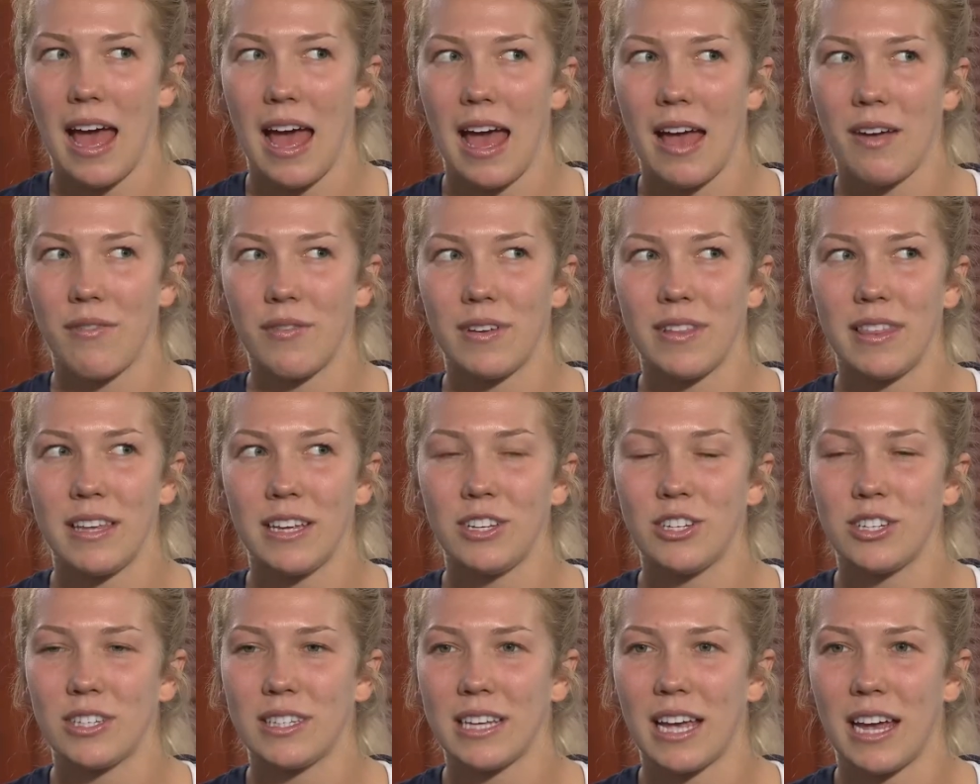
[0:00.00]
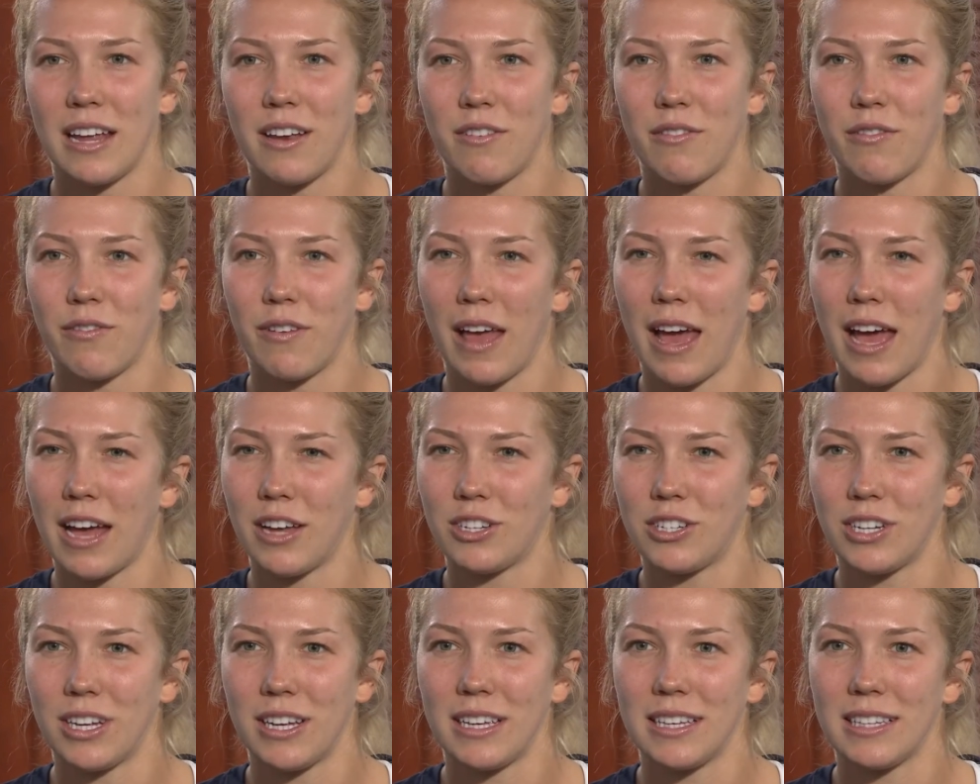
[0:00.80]
everything just kind of
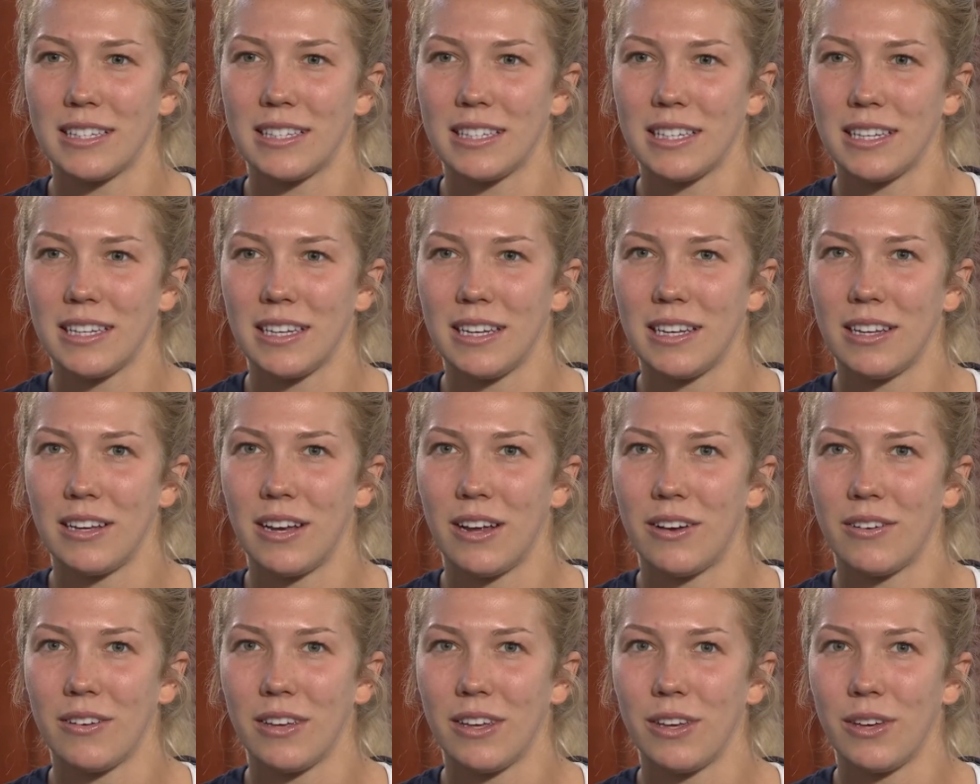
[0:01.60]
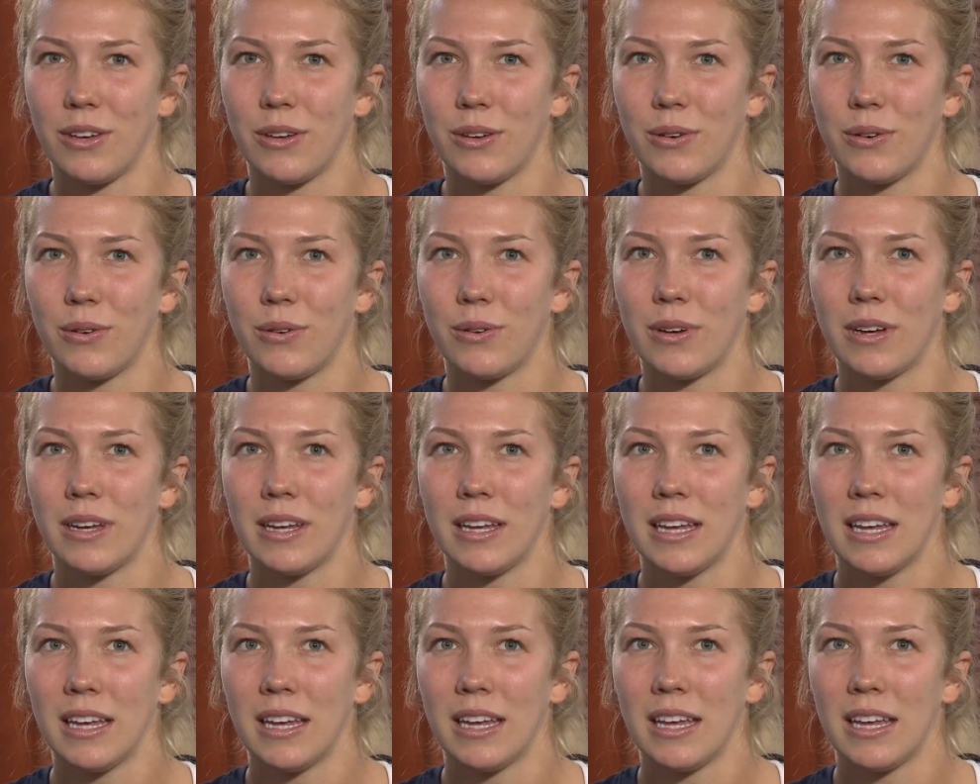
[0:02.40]
flashes. You know, you
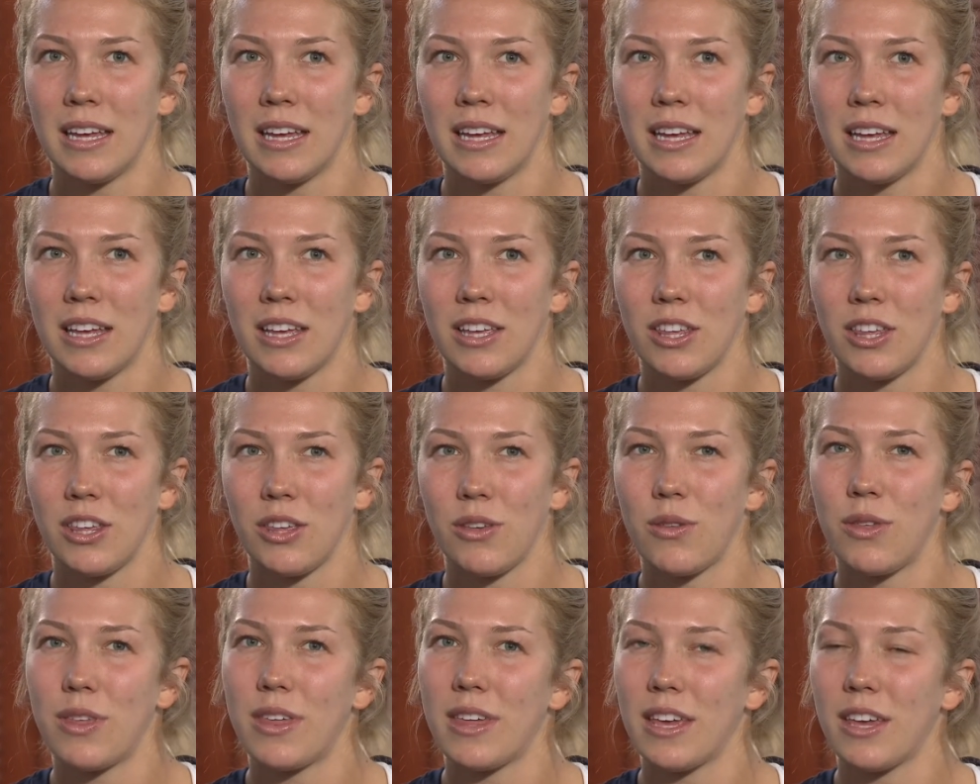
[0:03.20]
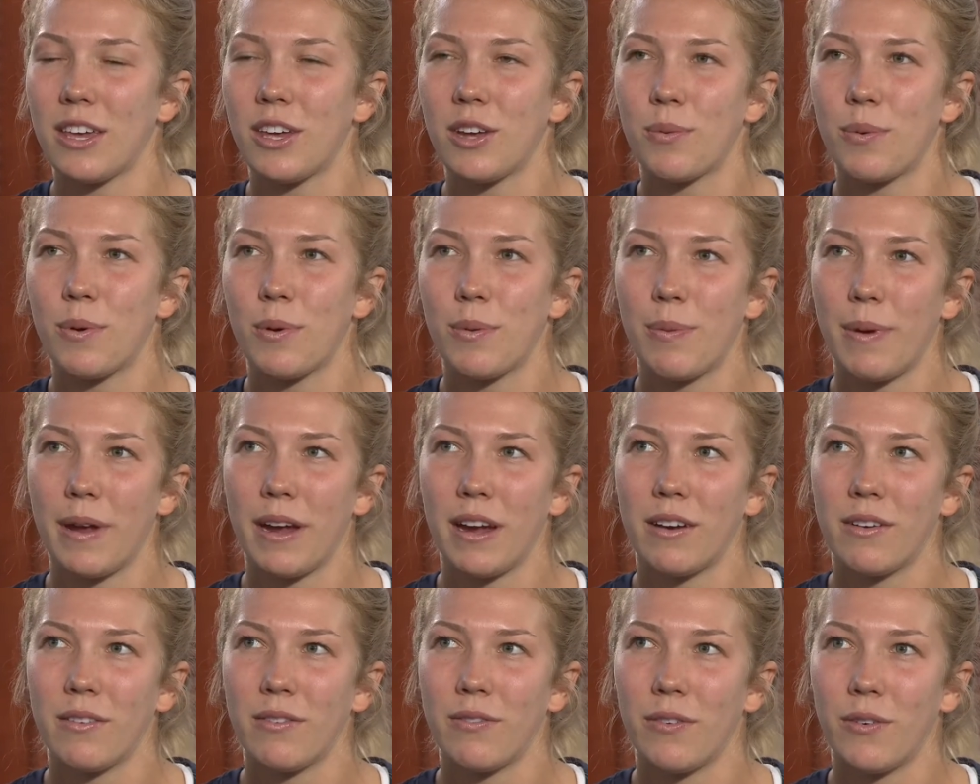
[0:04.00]
you think you're
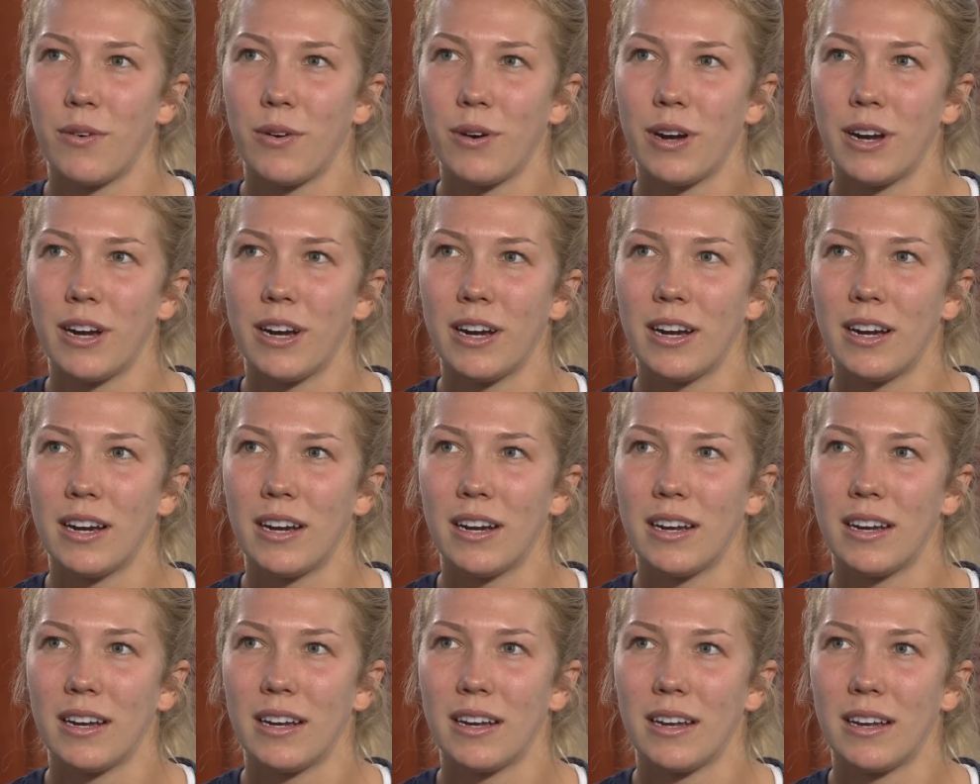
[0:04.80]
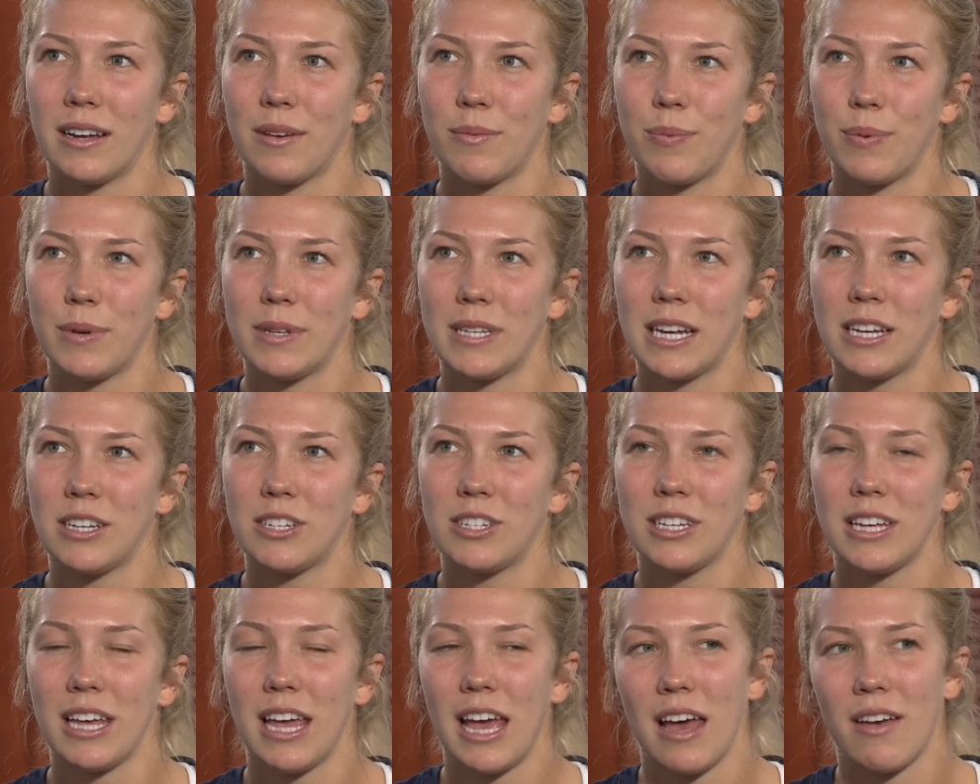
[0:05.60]
prepared for
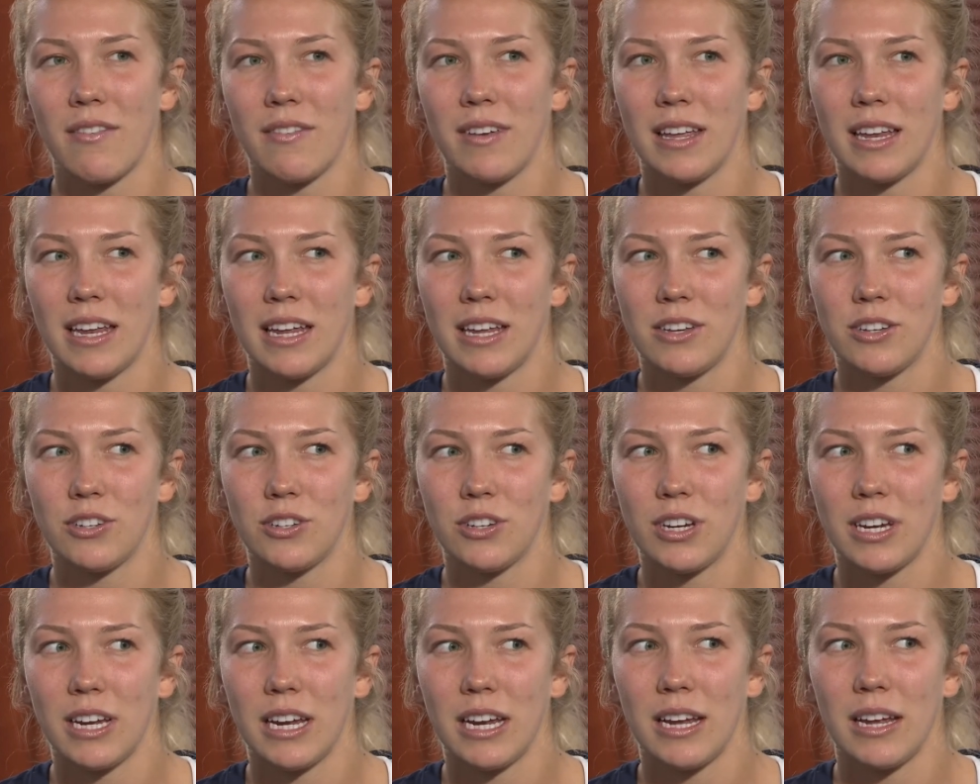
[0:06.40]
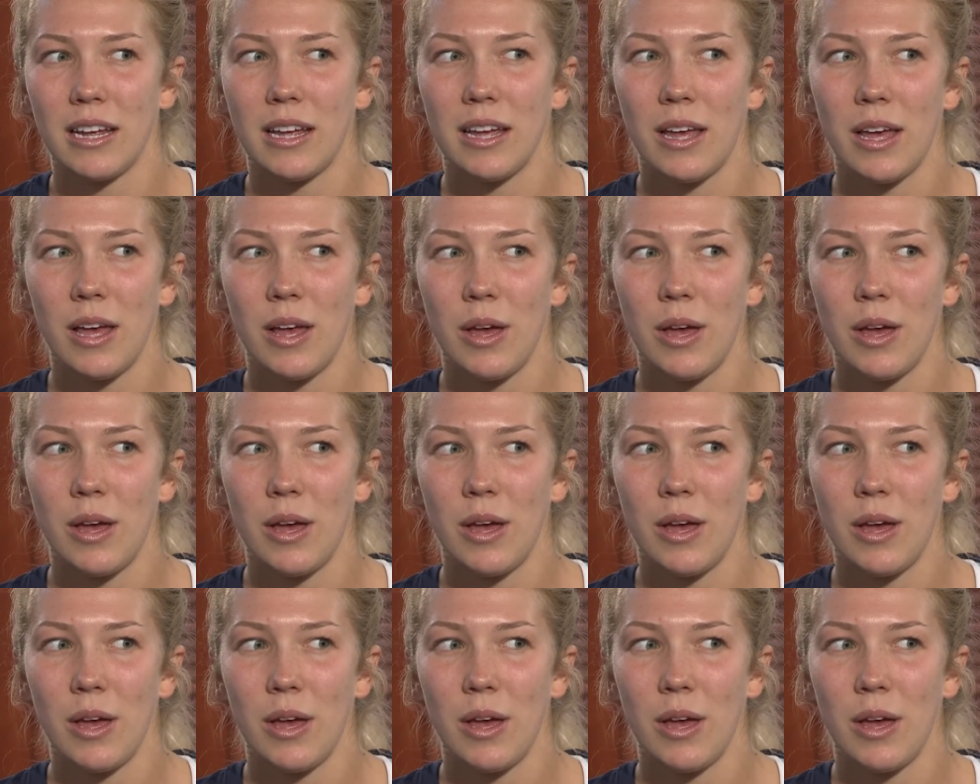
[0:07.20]
potentially having an injury,